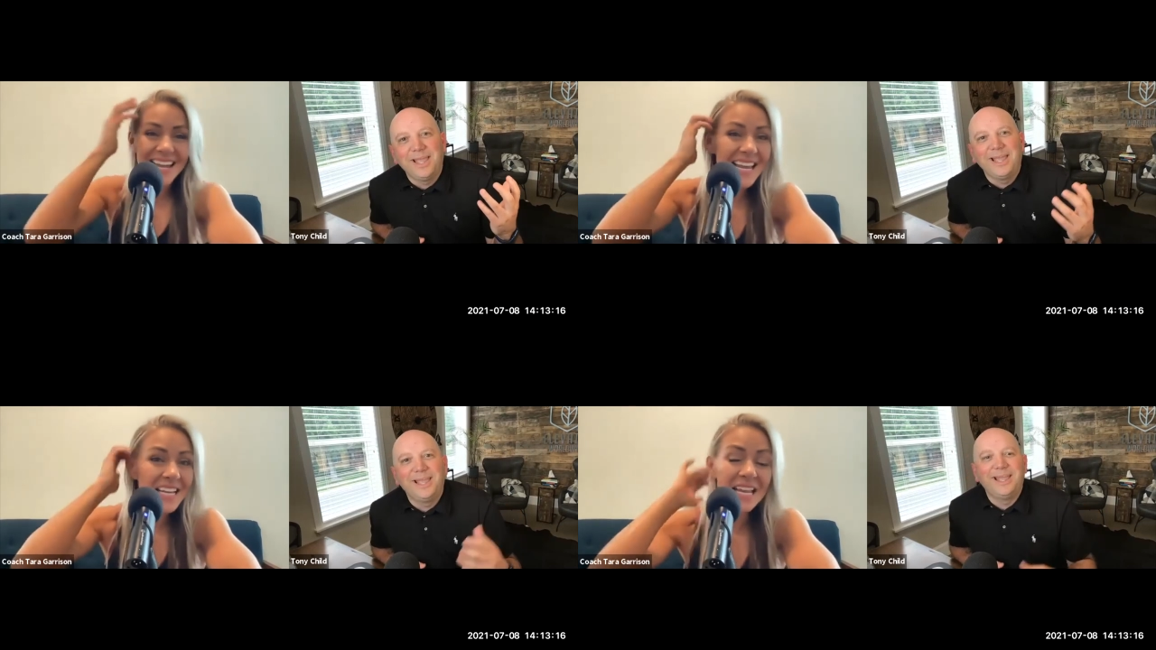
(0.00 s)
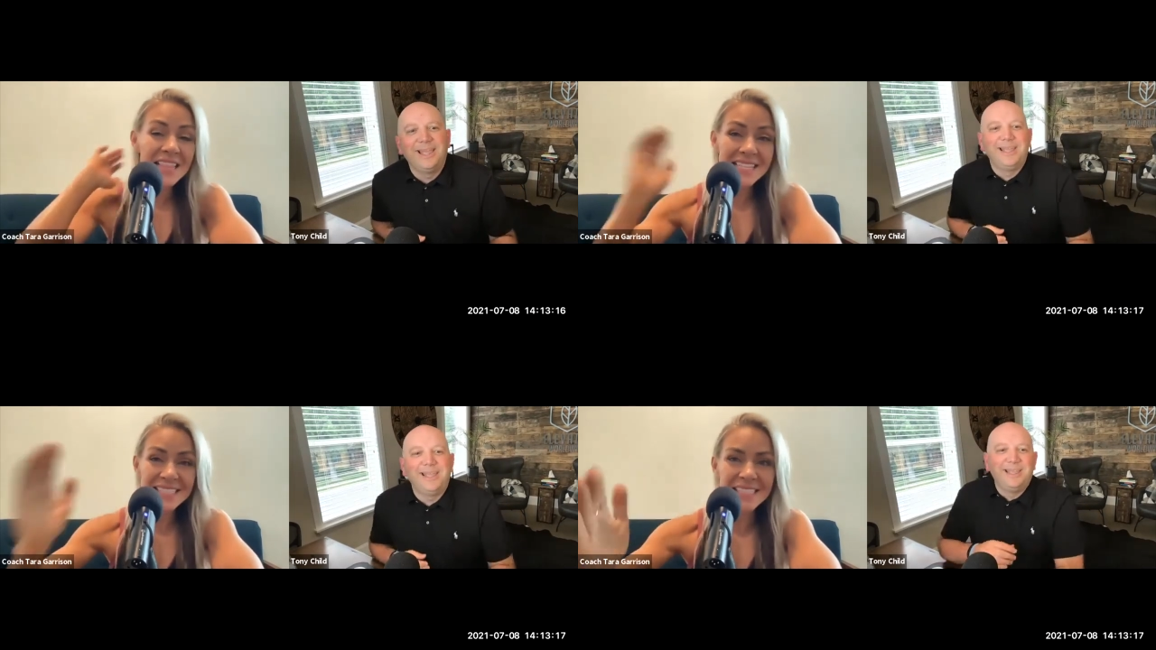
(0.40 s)
Speaker 1: and,
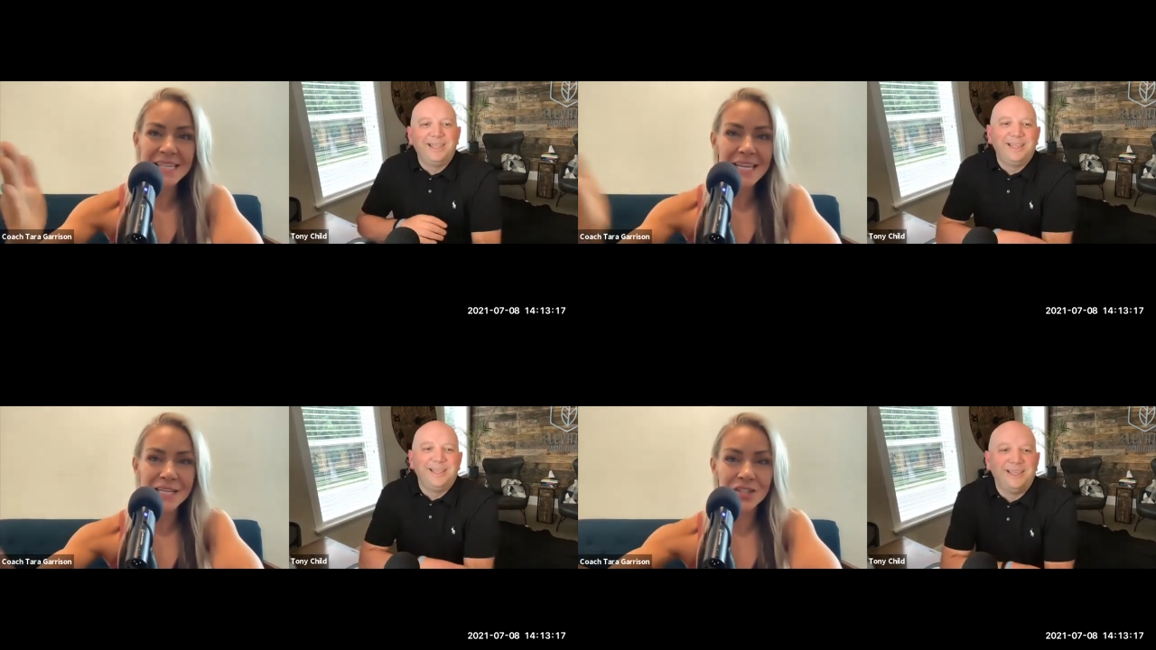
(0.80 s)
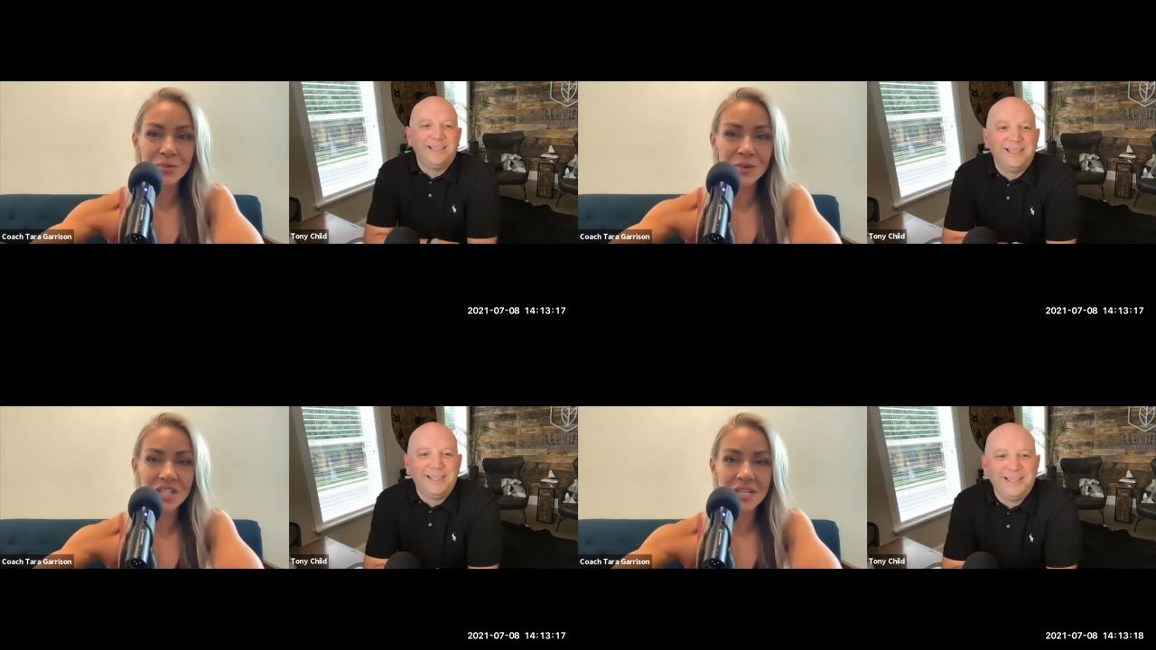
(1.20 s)
and, this is the
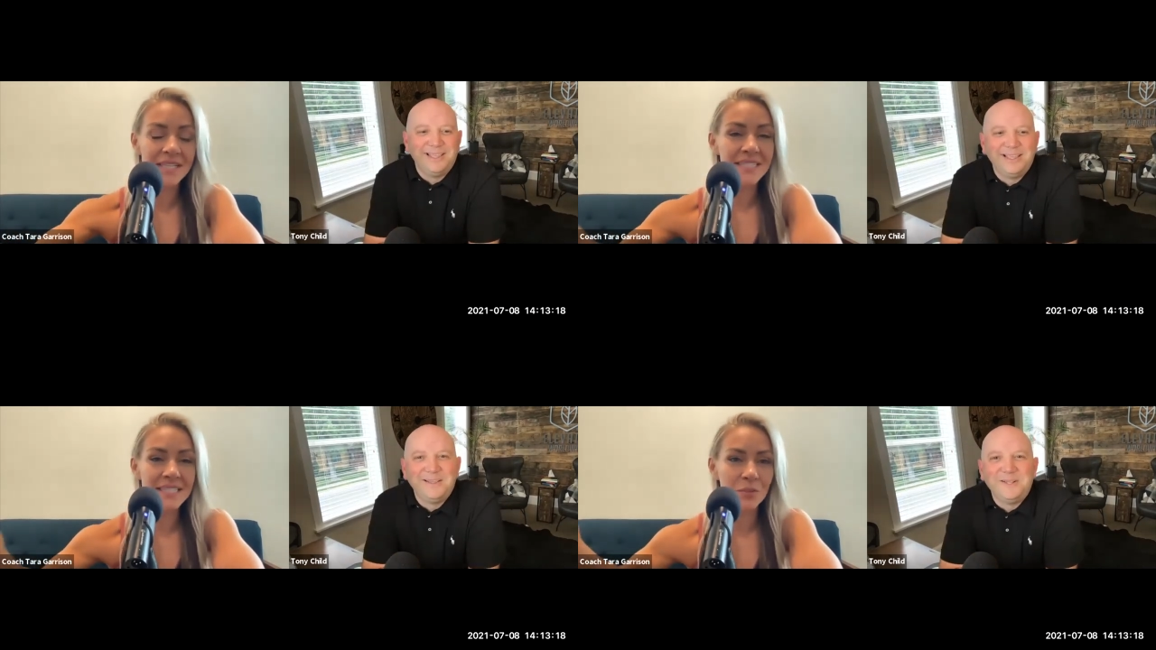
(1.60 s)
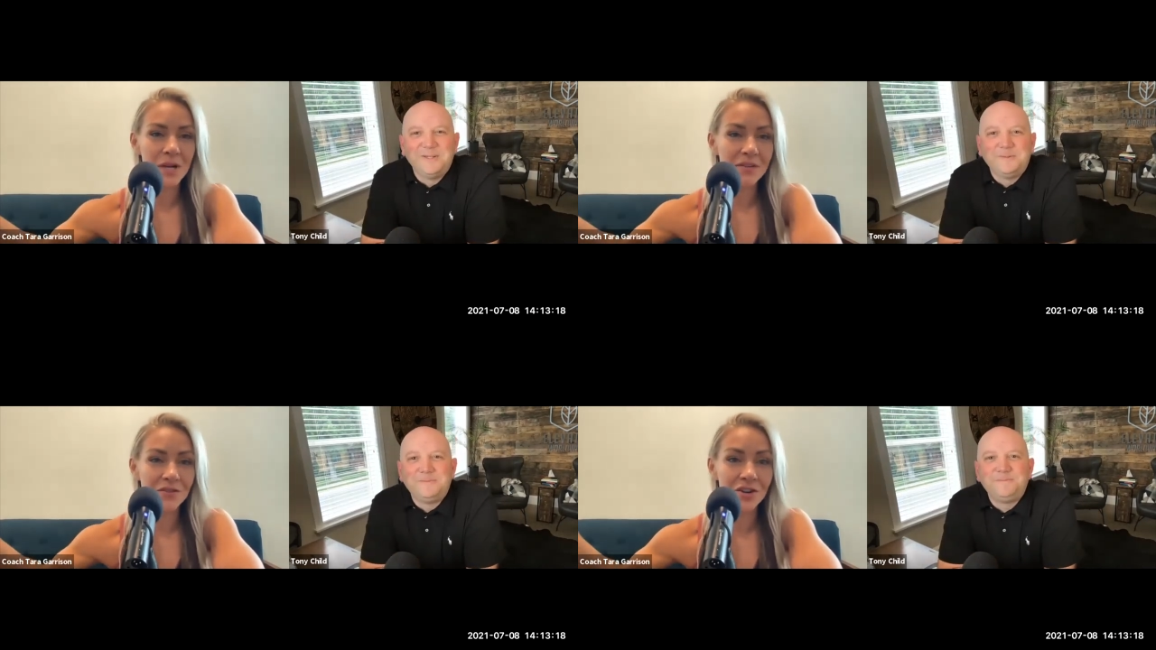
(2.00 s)
intuition. This is what
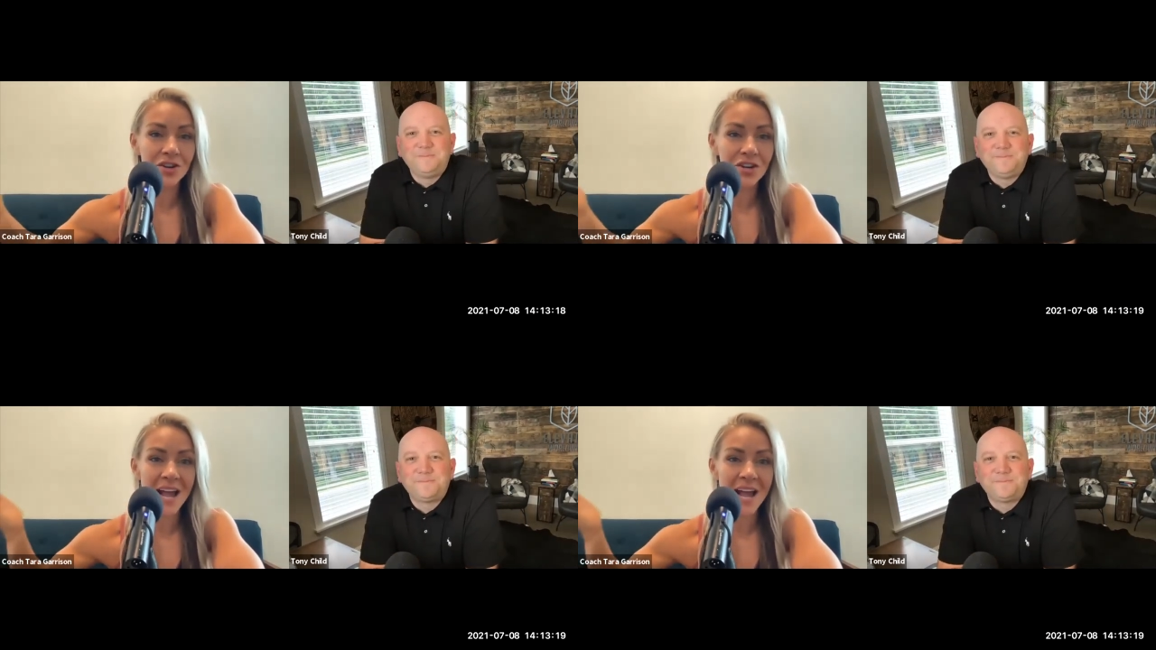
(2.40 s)
I've learned.